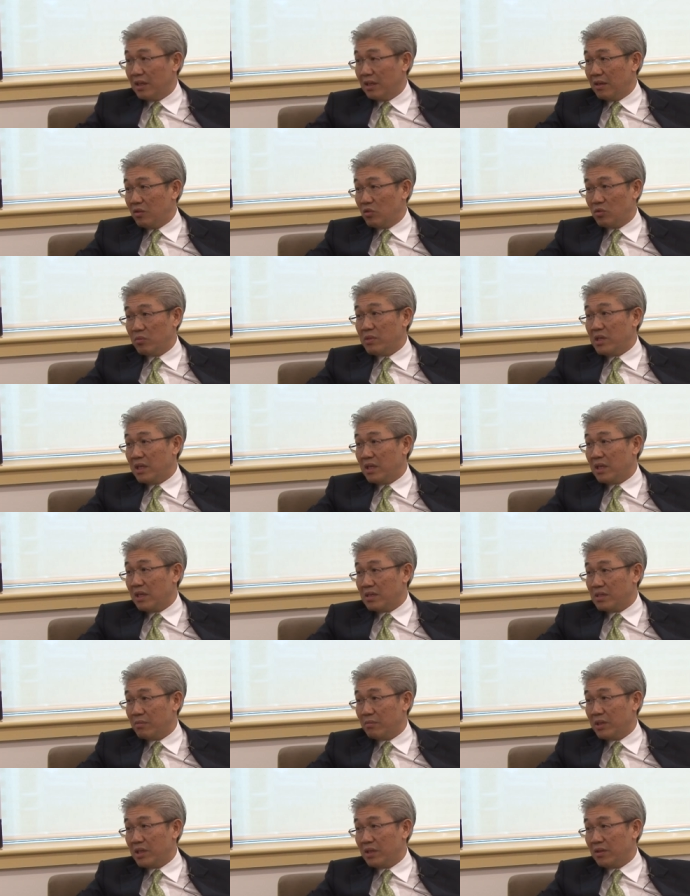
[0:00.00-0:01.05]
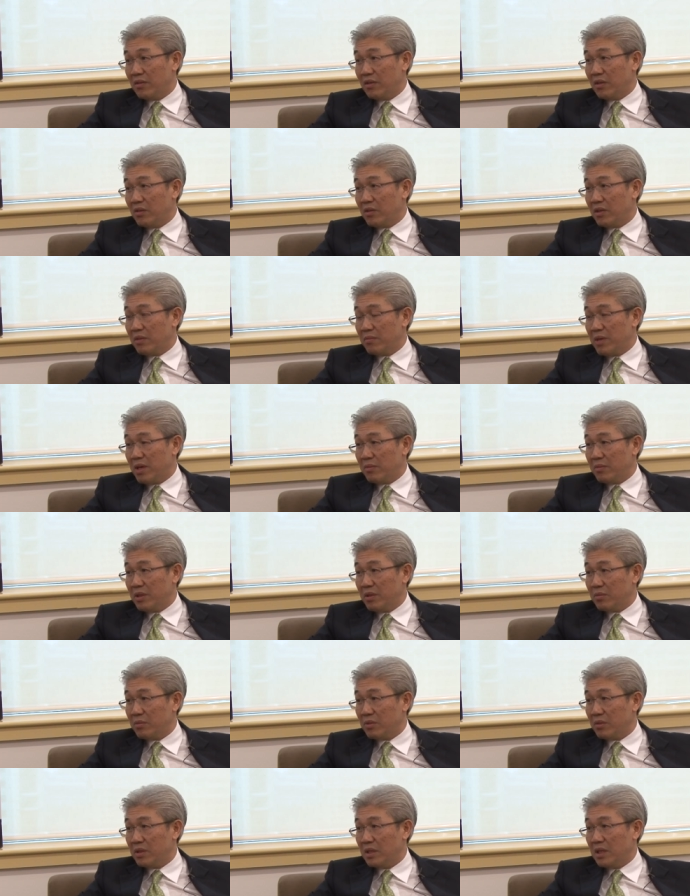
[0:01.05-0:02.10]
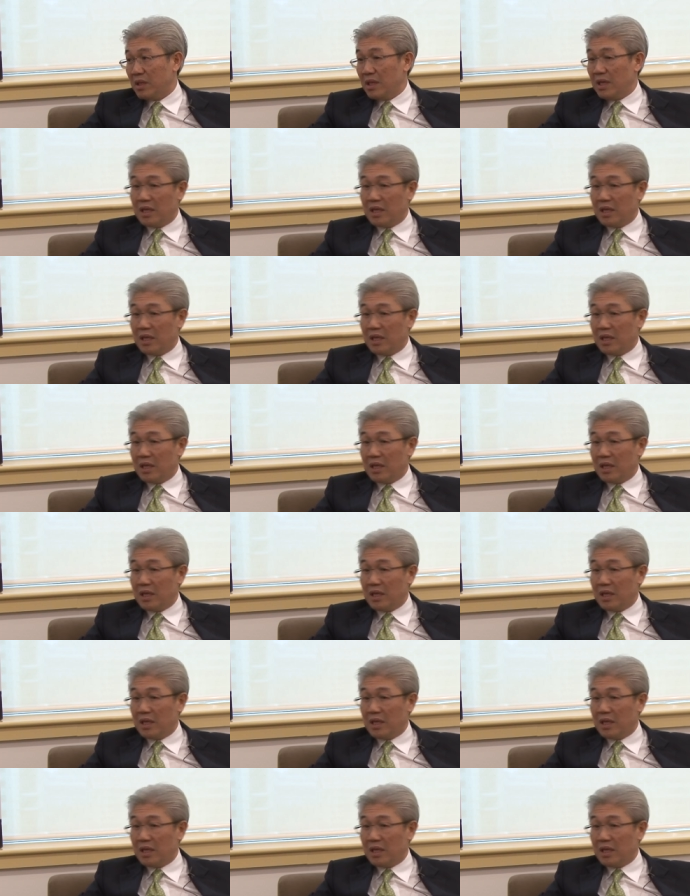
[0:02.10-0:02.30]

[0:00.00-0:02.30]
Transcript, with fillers: Uh, to me, that's the biggest secret about people. Mm.